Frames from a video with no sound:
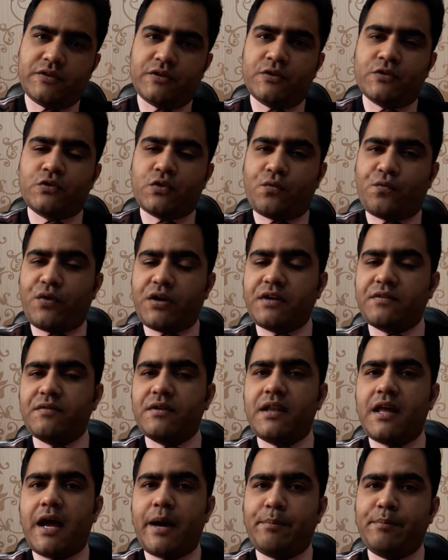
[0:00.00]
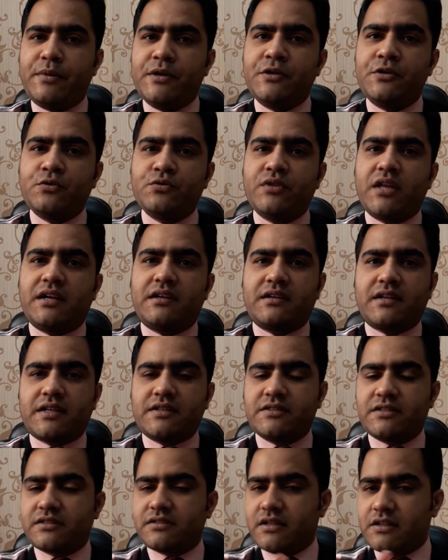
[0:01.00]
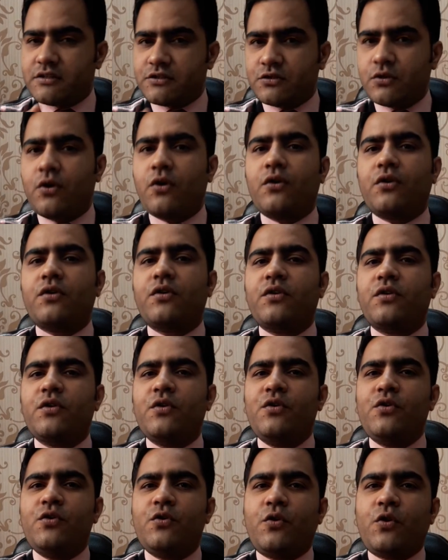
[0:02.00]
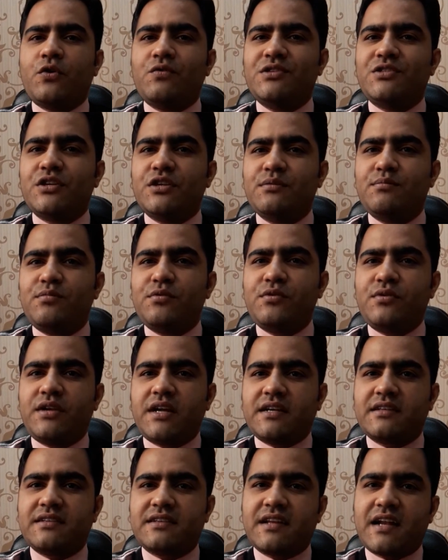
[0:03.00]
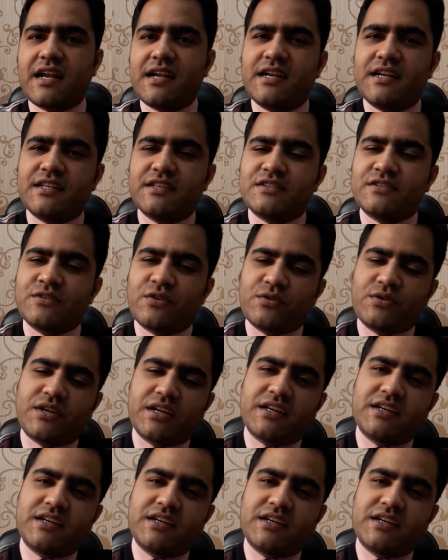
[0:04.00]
So what will happen to that transitional stock on which input tax credit is not